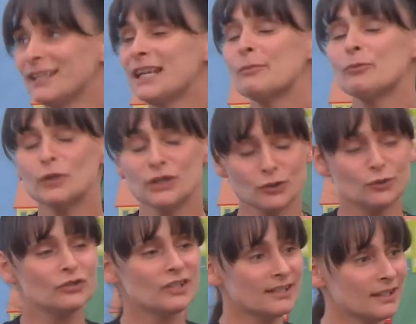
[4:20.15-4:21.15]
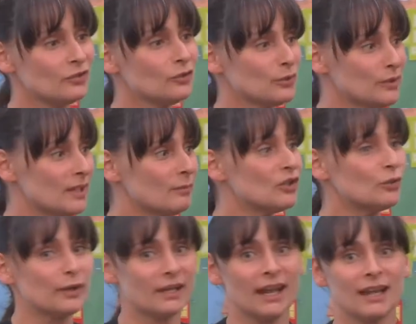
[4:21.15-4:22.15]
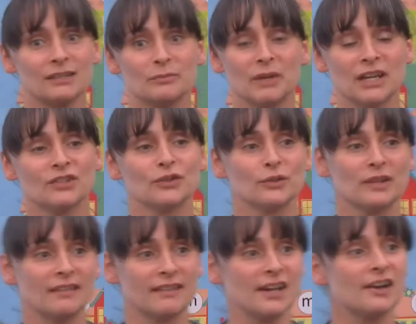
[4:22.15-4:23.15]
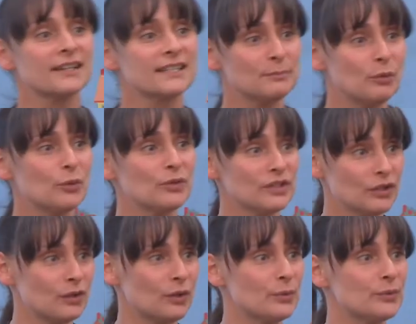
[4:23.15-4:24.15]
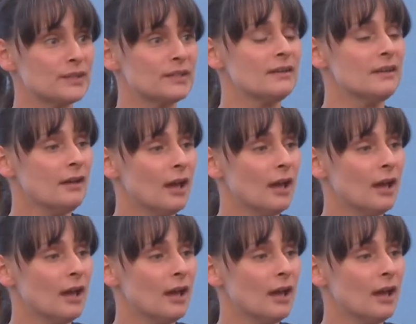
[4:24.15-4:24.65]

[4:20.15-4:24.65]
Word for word: Yep, we do just introduce them to it and make sure that they are exposed to those